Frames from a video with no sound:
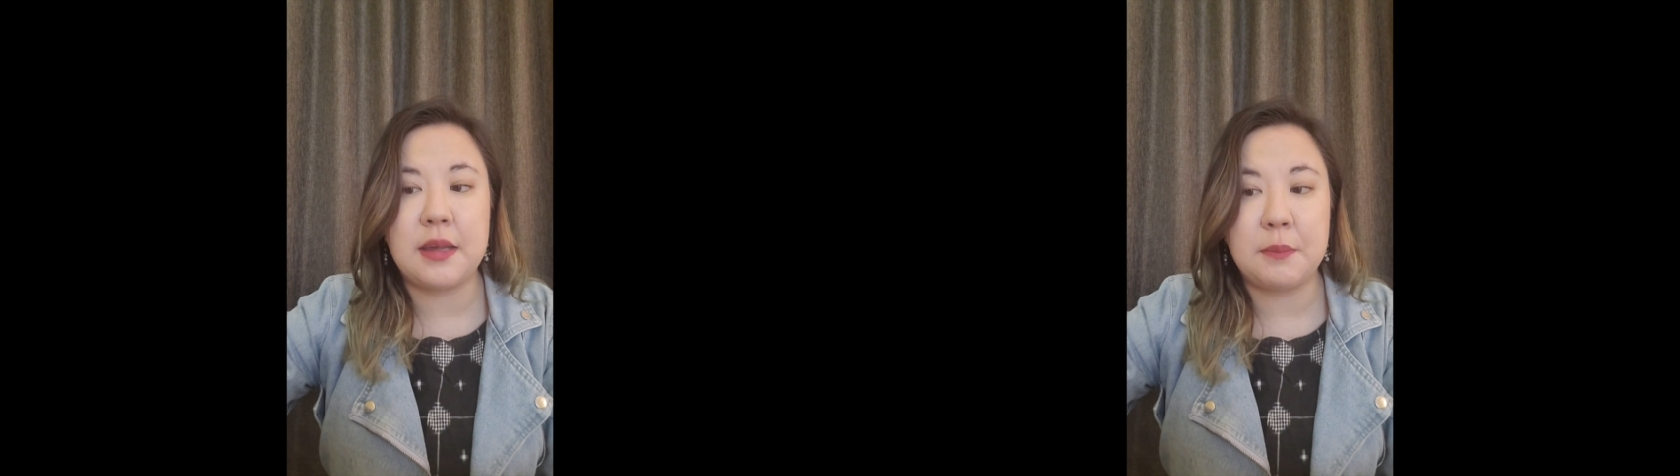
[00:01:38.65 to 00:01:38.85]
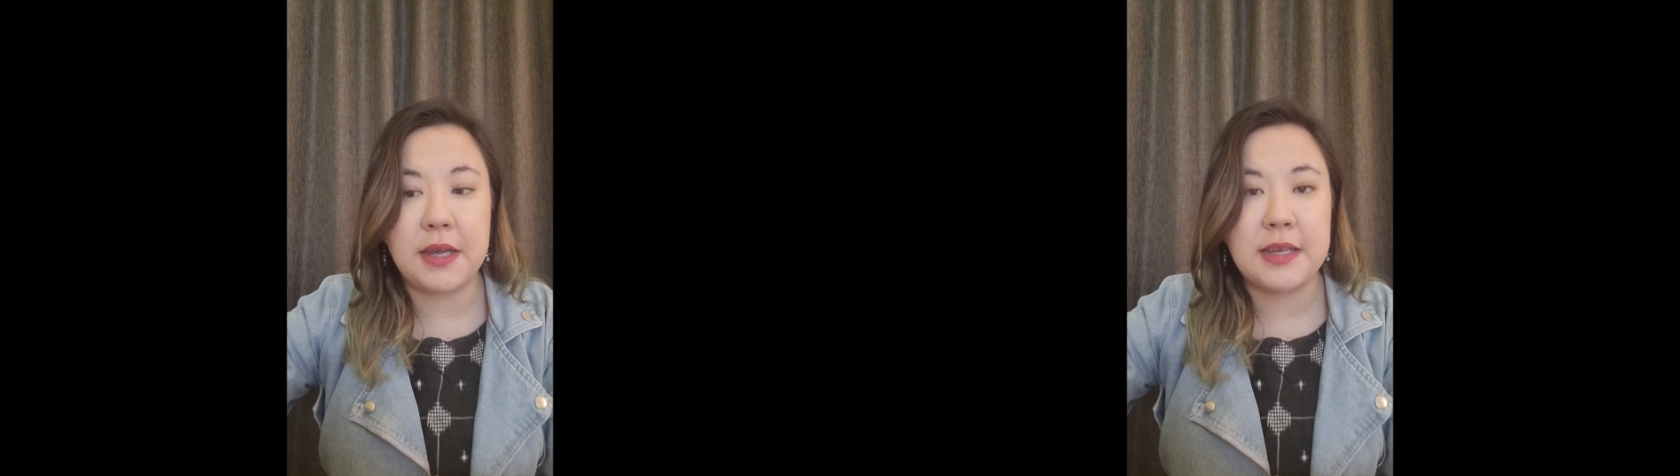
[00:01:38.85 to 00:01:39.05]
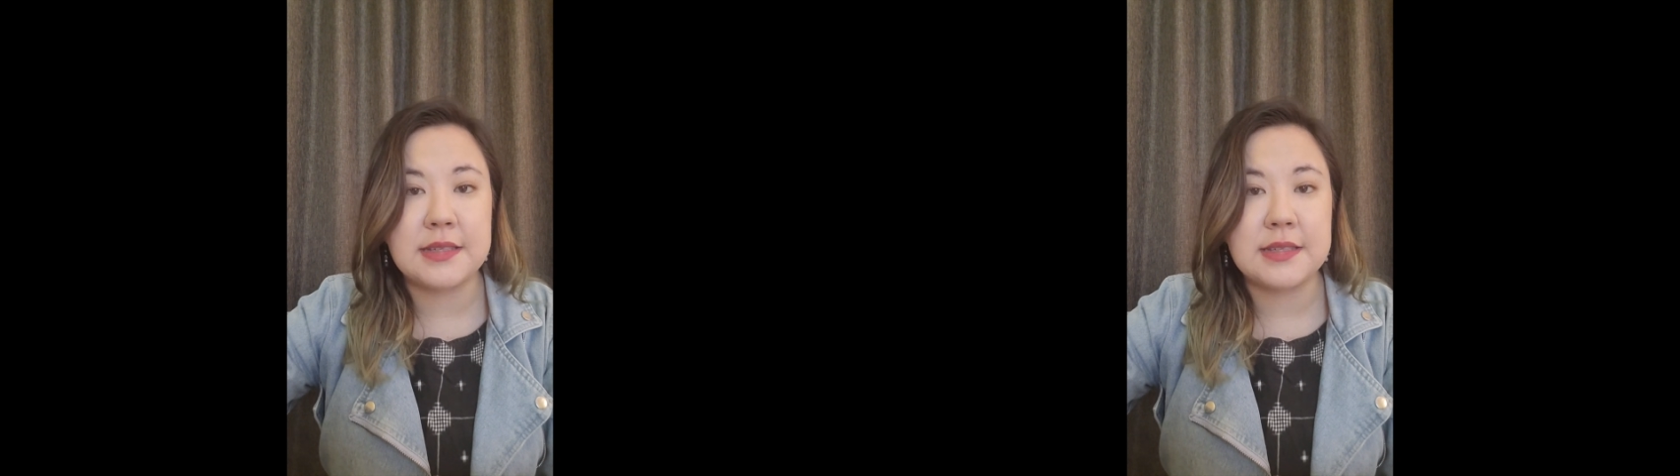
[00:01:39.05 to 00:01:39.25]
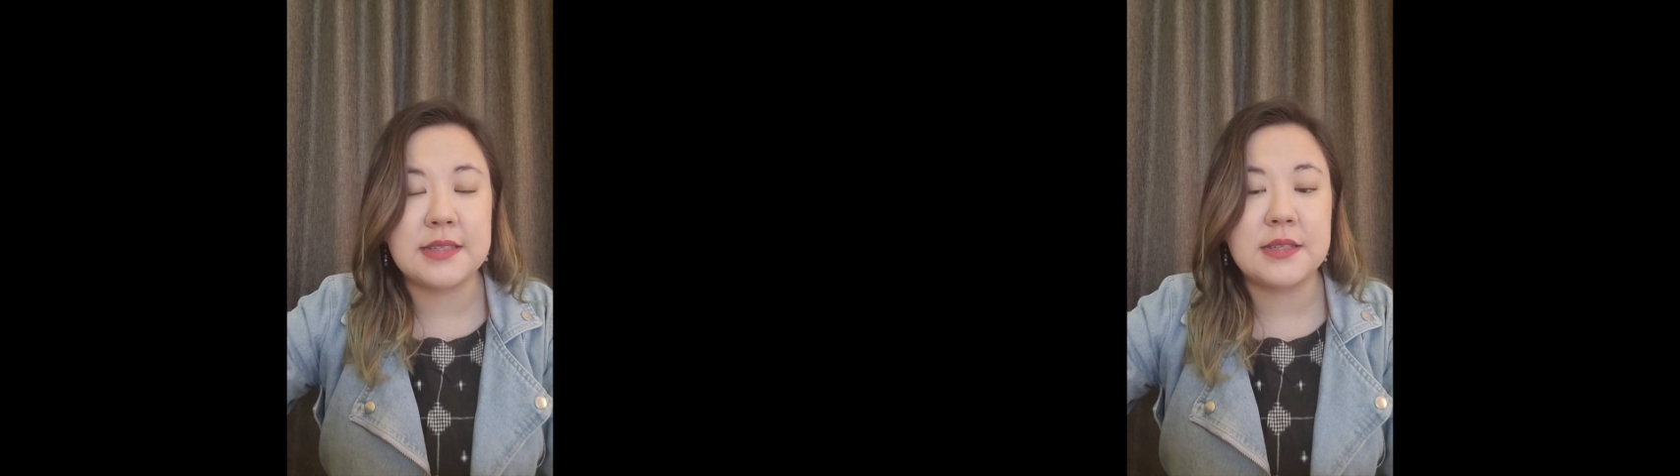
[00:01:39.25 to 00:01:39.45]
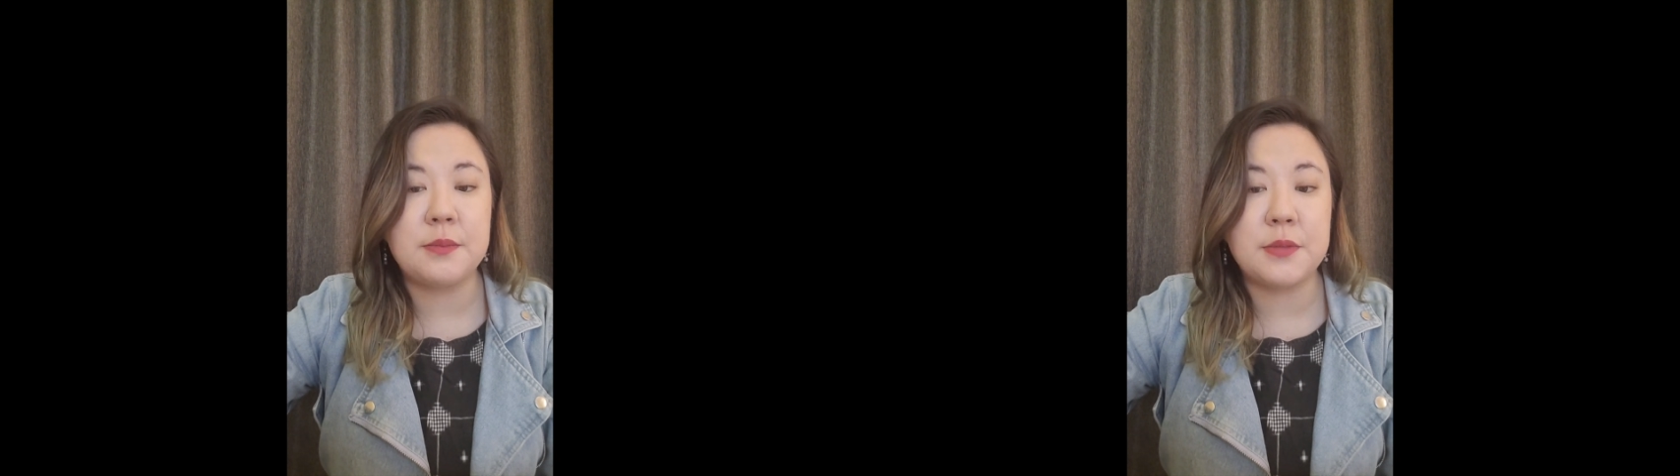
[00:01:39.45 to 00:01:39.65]

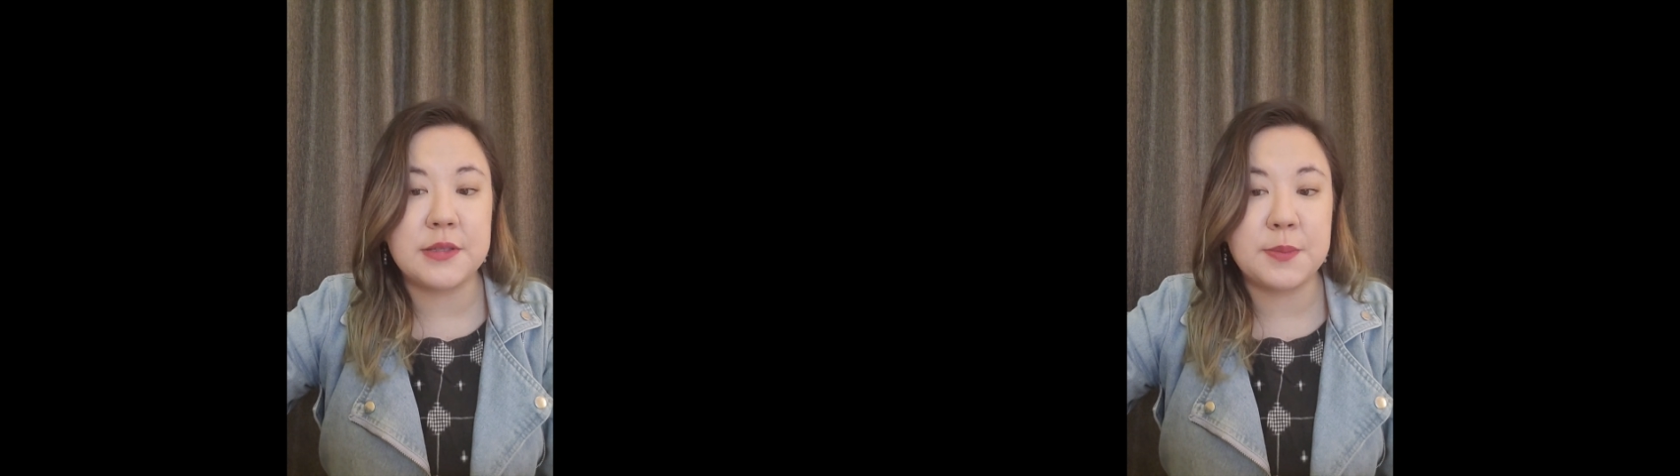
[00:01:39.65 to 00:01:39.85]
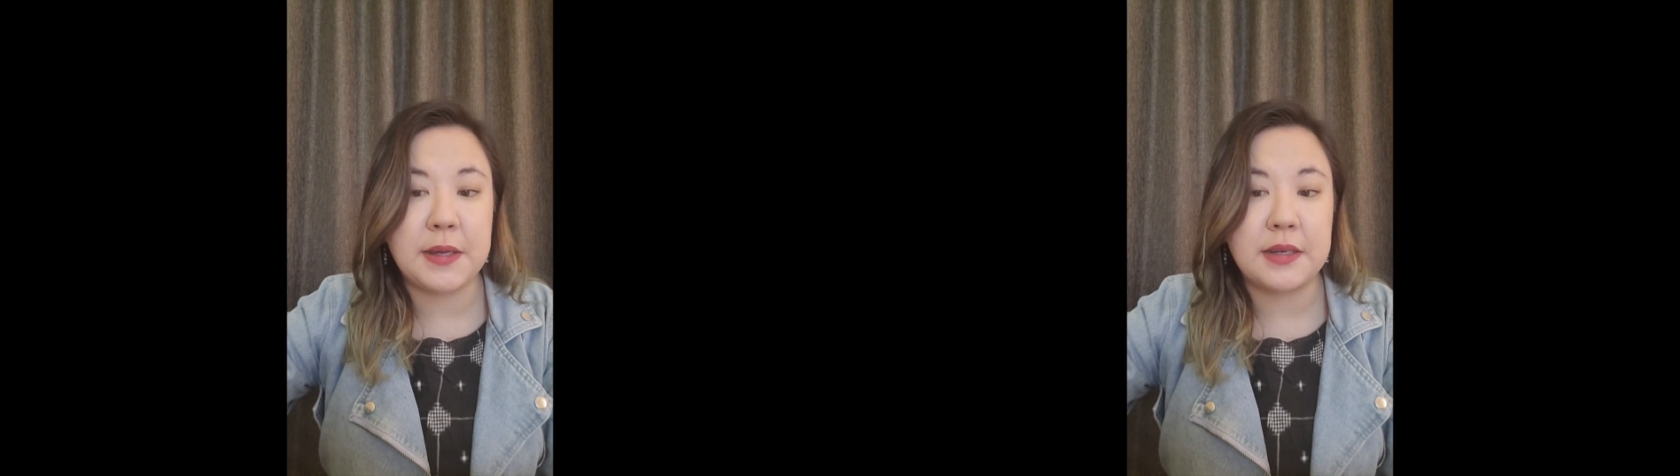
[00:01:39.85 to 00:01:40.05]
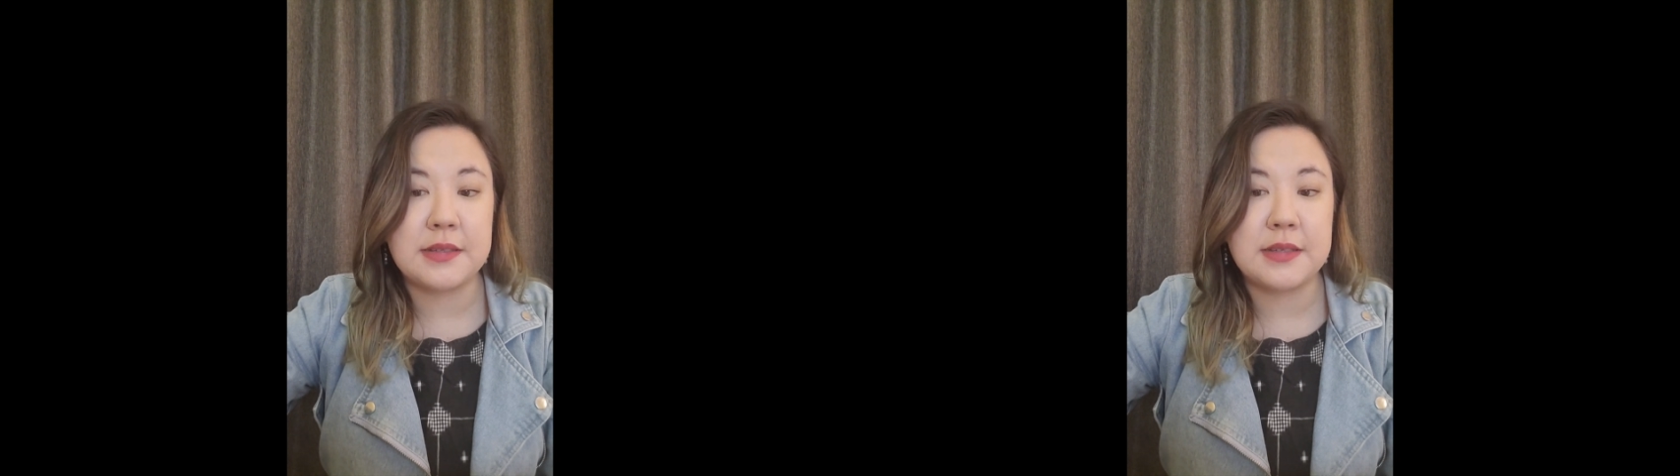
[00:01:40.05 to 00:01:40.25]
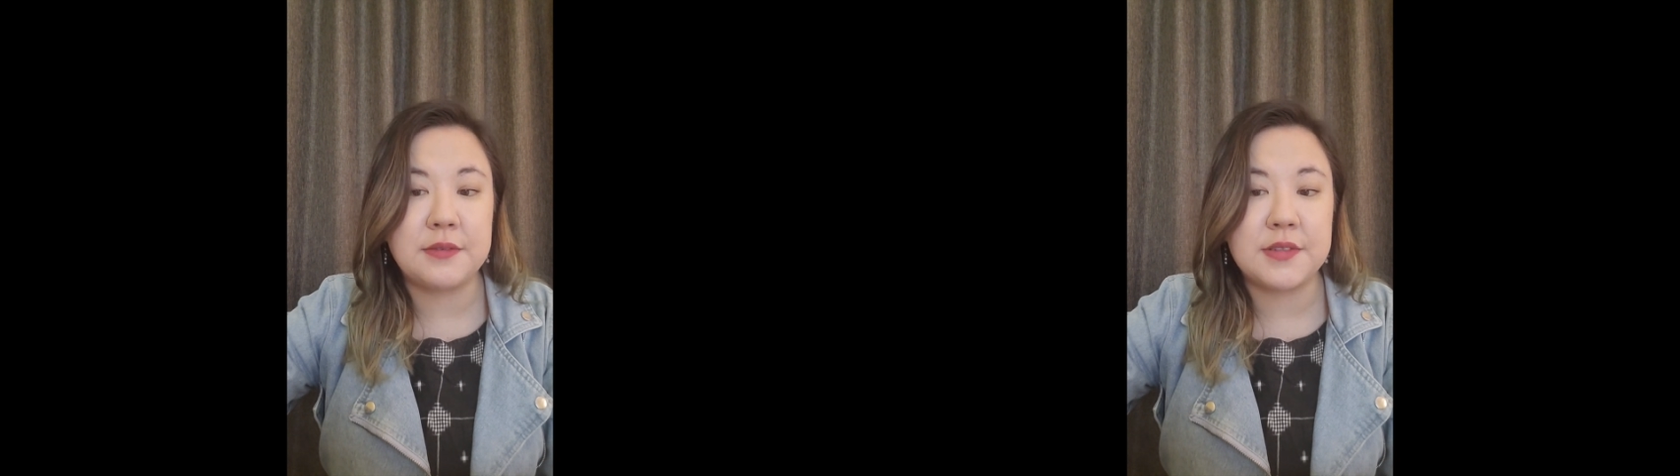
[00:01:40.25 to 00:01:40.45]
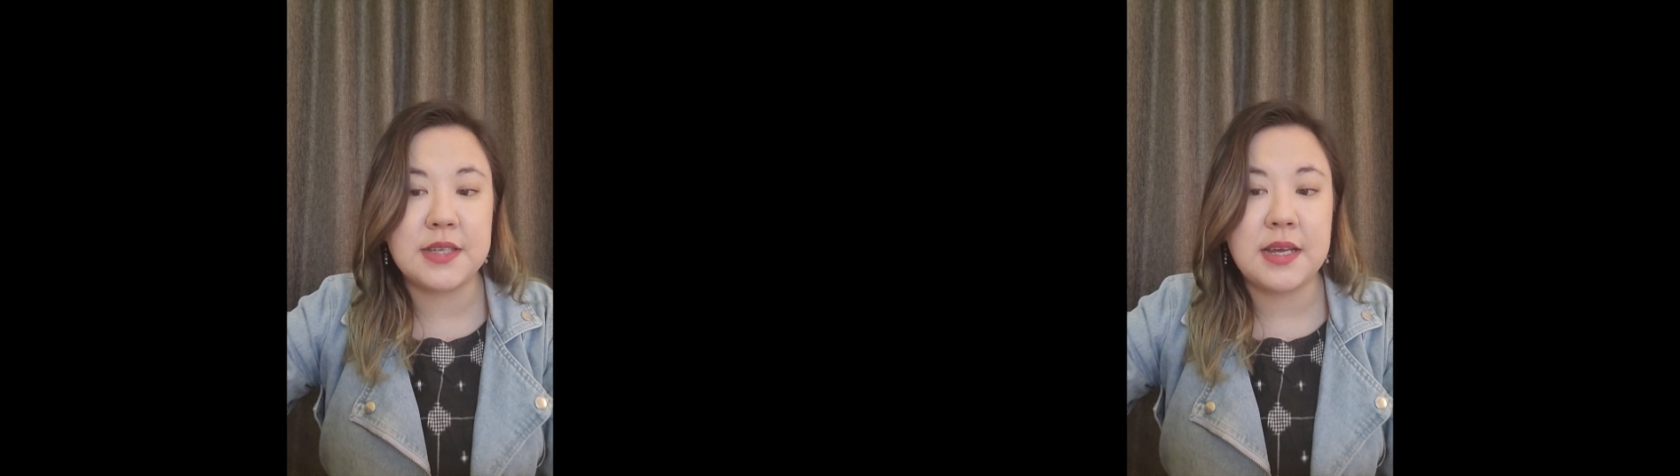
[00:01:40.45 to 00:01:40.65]
places,
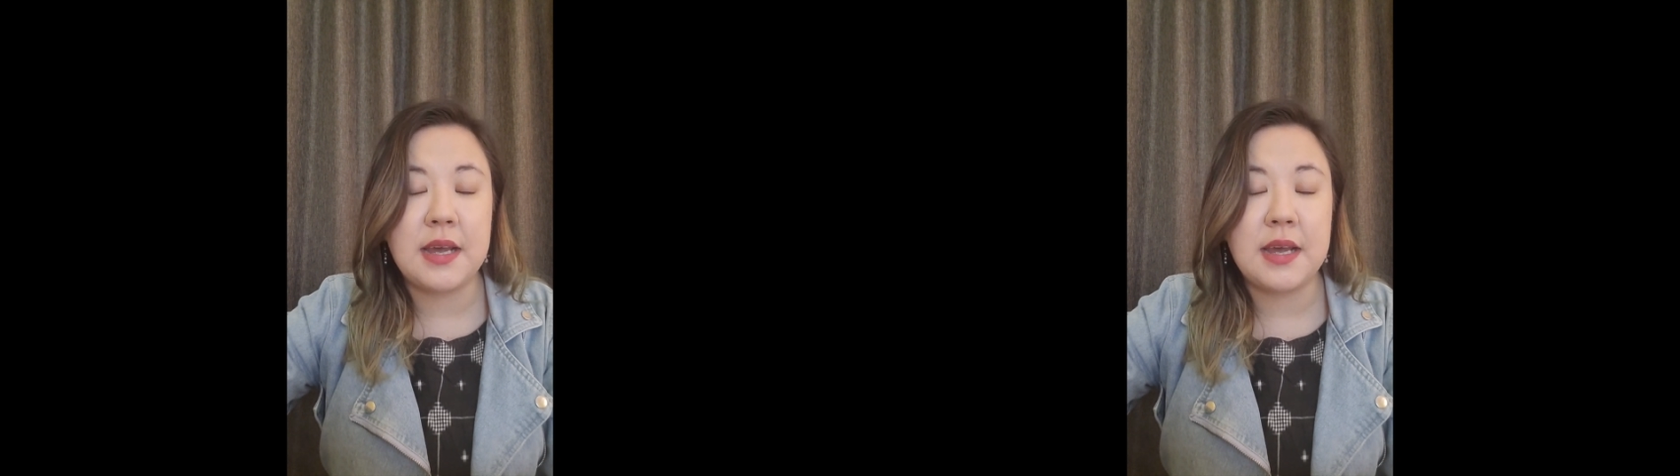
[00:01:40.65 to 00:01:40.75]
perspectives,